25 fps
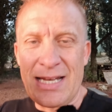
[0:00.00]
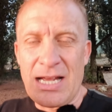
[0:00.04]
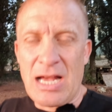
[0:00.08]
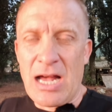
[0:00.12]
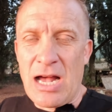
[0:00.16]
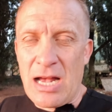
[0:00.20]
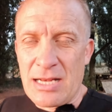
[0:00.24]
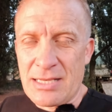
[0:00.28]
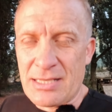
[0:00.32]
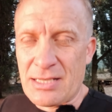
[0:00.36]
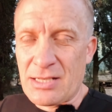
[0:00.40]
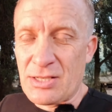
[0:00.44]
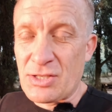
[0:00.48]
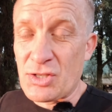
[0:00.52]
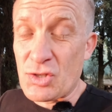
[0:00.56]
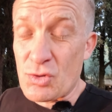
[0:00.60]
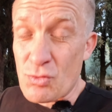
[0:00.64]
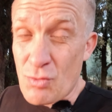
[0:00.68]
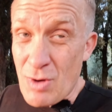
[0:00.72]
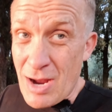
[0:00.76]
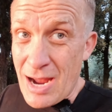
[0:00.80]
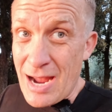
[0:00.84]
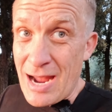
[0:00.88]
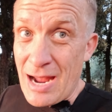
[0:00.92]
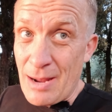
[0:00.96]
ask
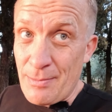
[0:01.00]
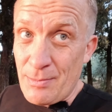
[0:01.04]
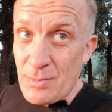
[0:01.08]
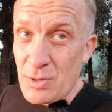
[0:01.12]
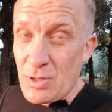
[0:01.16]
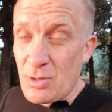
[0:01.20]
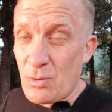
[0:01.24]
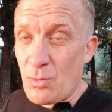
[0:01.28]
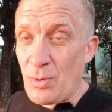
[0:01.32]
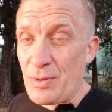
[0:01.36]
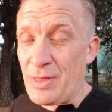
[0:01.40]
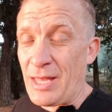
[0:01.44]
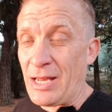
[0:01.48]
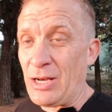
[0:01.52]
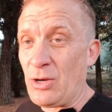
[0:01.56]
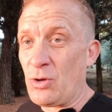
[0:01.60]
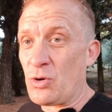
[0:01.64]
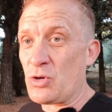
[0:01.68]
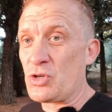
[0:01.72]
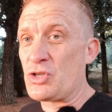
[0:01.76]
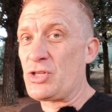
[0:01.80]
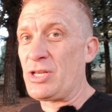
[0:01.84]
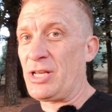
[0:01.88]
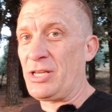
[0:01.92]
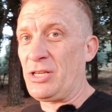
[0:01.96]
SRAM when they
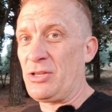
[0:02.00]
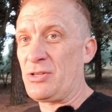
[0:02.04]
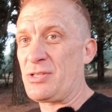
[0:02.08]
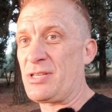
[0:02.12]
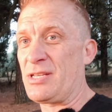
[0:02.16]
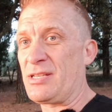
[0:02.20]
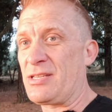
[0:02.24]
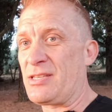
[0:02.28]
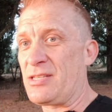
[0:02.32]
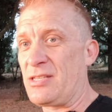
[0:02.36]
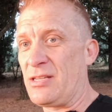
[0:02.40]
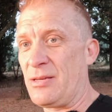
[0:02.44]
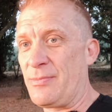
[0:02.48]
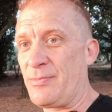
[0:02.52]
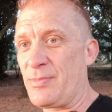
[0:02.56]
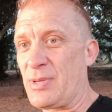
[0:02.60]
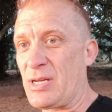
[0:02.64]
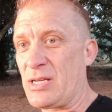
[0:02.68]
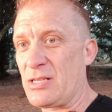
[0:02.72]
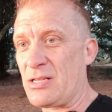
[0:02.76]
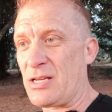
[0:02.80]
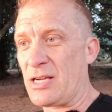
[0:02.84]
launched their new system, because